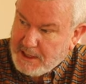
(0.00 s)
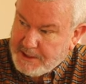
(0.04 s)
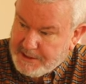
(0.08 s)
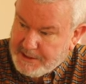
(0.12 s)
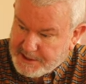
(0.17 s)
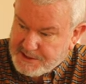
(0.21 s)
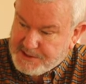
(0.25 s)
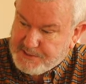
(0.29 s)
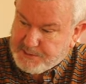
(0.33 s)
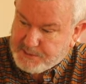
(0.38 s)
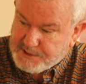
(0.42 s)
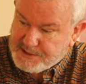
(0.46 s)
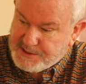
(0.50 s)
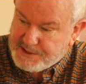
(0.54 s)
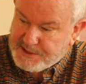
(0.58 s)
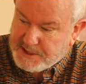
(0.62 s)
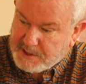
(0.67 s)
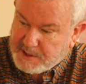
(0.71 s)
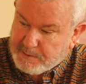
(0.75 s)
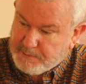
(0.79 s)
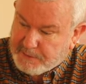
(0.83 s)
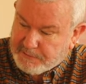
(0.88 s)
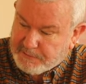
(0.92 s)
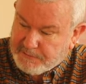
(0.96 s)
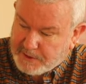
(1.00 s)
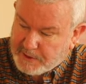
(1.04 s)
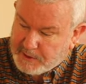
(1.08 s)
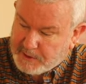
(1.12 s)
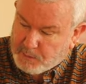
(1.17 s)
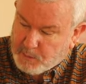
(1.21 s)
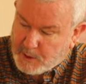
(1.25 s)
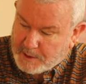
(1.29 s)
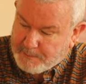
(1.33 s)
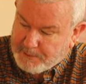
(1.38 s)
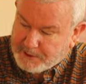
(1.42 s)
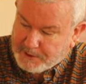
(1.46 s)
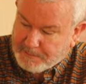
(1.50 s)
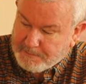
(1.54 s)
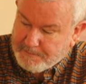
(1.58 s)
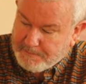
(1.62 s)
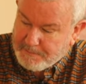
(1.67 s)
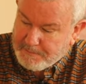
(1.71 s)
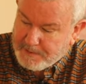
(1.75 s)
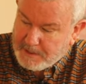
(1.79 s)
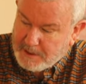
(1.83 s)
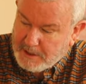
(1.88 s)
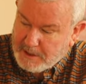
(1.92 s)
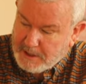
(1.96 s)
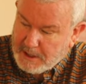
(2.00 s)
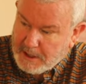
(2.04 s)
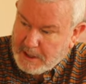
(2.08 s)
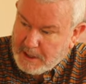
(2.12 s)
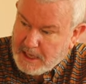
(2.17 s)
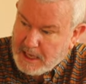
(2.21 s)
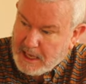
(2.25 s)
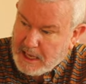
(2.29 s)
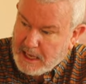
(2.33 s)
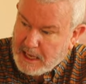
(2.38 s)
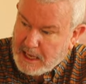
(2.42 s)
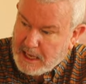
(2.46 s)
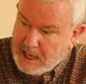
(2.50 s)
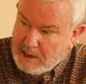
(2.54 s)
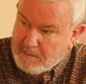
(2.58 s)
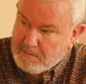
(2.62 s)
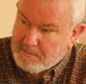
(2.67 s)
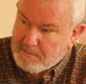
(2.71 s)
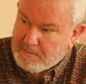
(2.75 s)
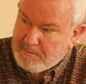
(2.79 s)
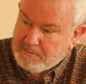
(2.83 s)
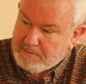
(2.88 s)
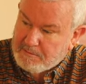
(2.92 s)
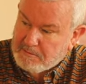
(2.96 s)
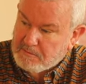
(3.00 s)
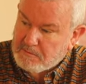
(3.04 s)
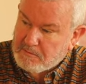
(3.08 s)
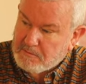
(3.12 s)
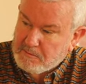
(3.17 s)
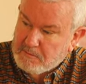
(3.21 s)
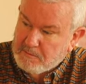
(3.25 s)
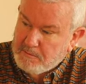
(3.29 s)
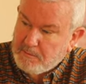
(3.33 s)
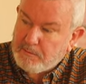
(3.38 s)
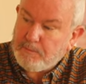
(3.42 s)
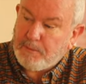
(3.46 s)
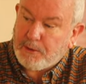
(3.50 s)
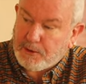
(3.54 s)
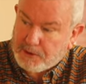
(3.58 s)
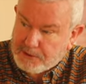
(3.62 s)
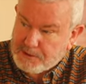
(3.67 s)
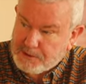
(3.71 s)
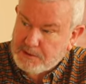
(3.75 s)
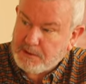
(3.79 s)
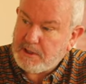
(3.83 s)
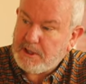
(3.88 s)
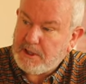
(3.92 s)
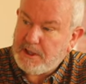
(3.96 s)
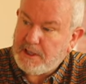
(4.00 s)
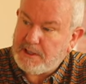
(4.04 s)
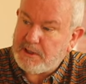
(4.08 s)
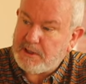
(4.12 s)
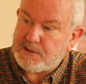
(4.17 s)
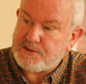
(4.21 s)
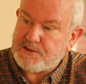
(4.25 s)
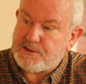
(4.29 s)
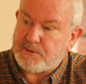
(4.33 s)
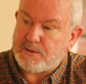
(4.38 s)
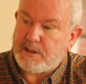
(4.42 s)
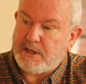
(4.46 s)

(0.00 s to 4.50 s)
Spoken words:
this was the preferred weapon. But it also